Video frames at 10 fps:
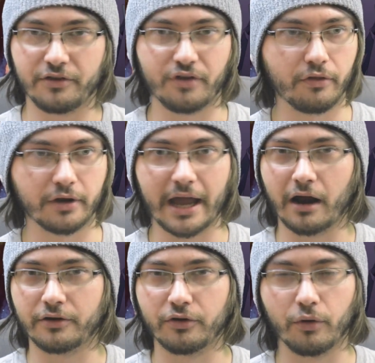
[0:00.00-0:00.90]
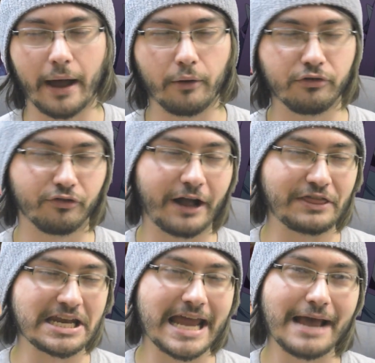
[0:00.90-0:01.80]
this other character who I always forget
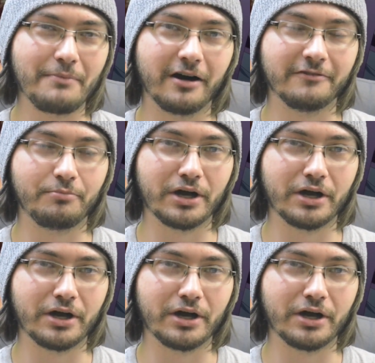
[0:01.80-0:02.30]
the name of,